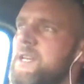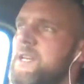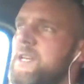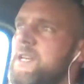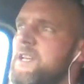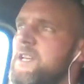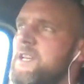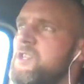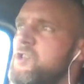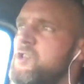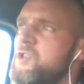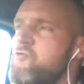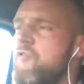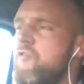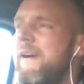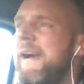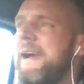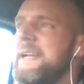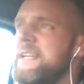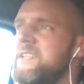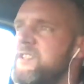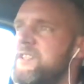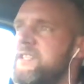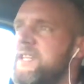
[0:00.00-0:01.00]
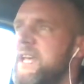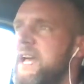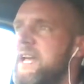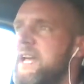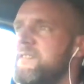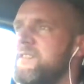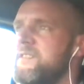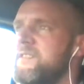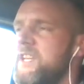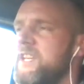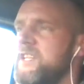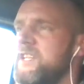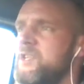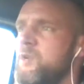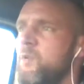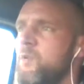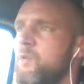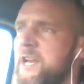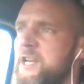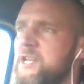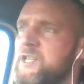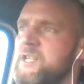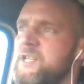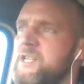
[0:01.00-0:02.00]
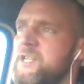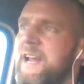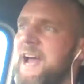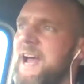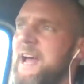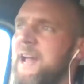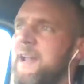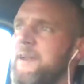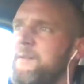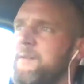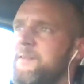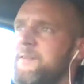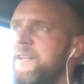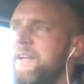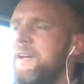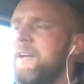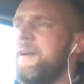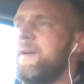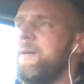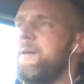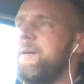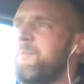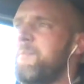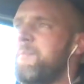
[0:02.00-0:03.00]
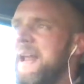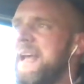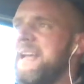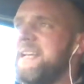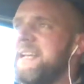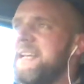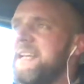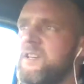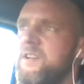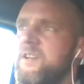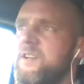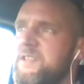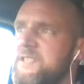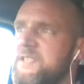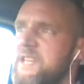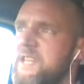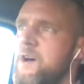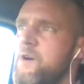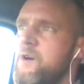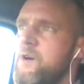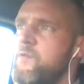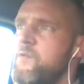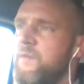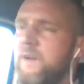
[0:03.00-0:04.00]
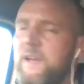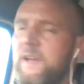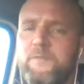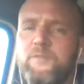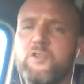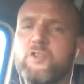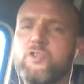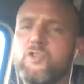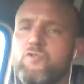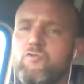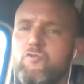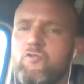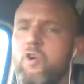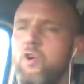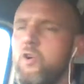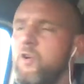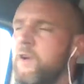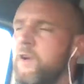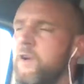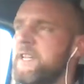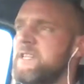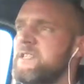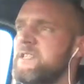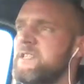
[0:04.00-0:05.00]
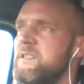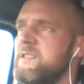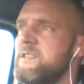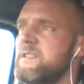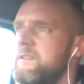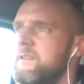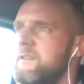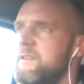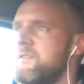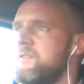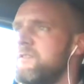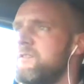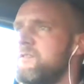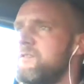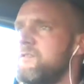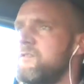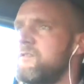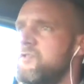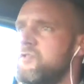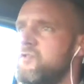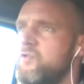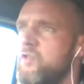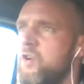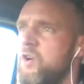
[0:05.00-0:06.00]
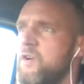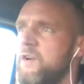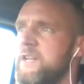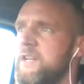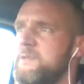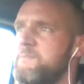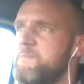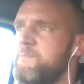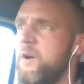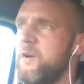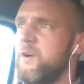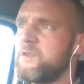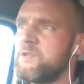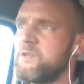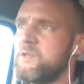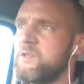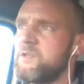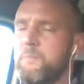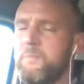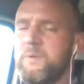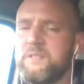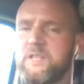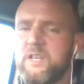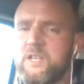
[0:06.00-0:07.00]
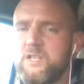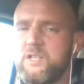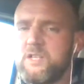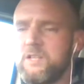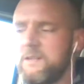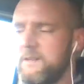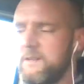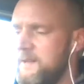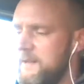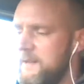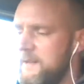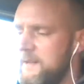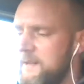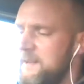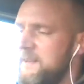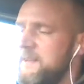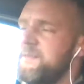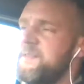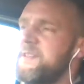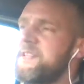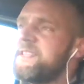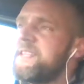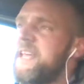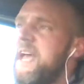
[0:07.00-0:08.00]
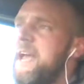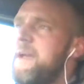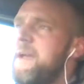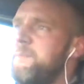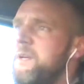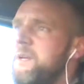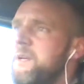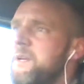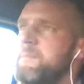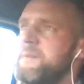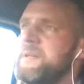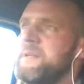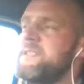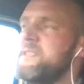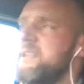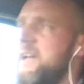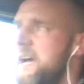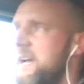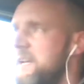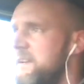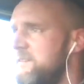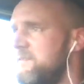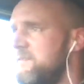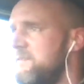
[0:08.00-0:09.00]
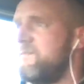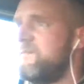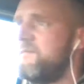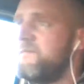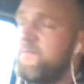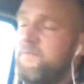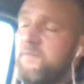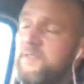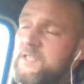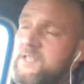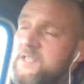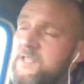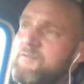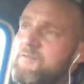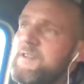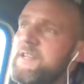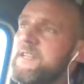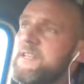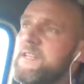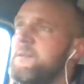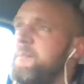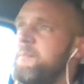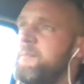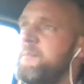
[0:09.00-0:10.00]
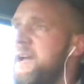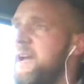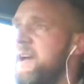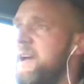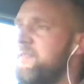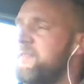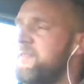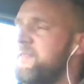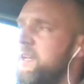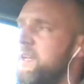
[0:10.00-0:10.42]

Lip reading: trying to take the situation and place herself in the strongest possible position. The same can be said for Theresa May. I think